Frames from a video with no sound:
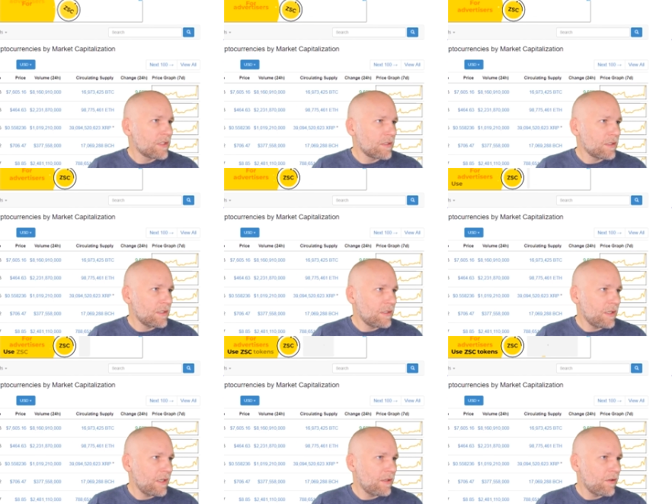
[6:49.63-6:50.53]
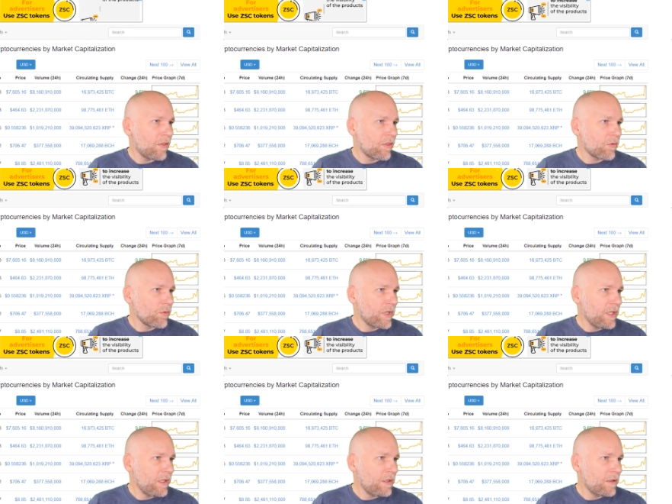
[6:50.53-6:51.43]
Let's look at the
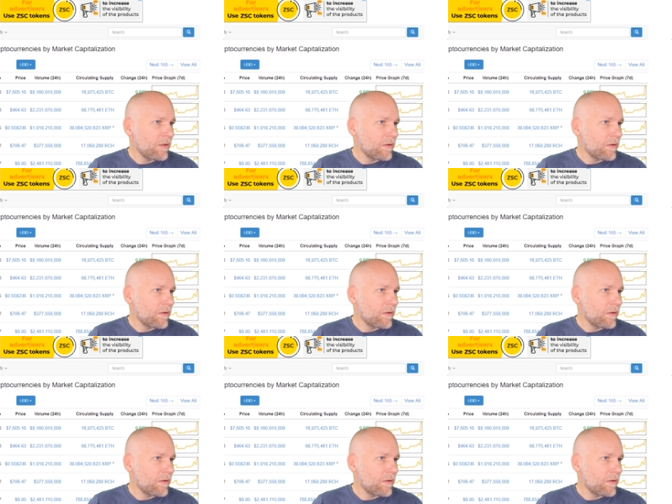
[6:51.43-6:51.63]
L3.